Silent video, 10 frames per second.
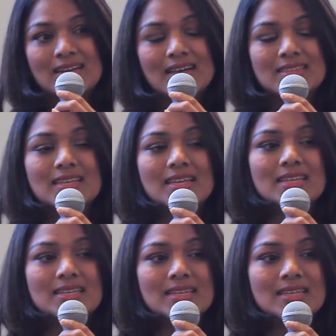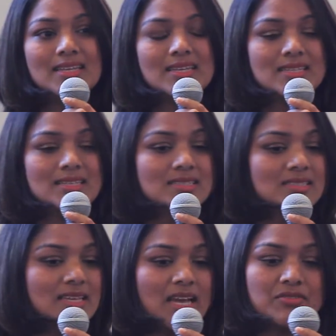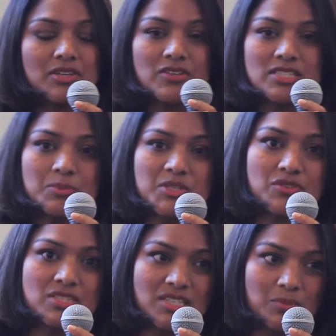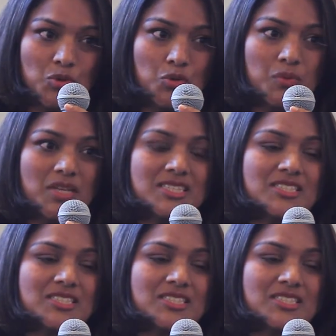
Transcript: I think they have given some interesting movies,